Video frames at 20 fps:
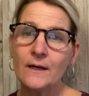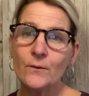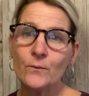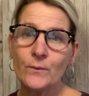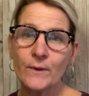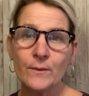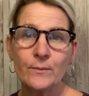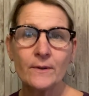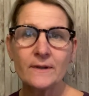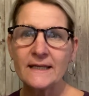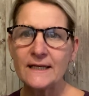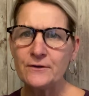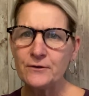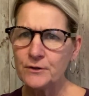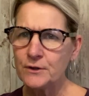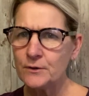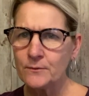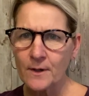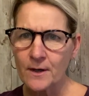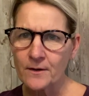we really
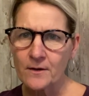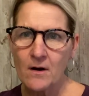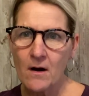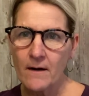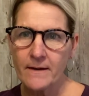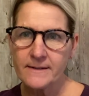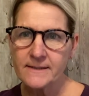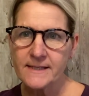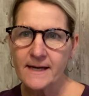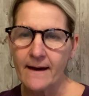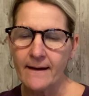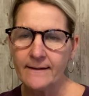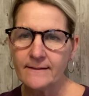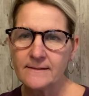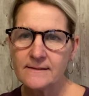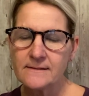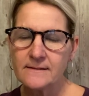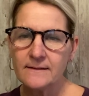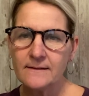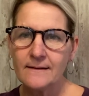knew our
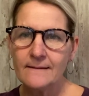content.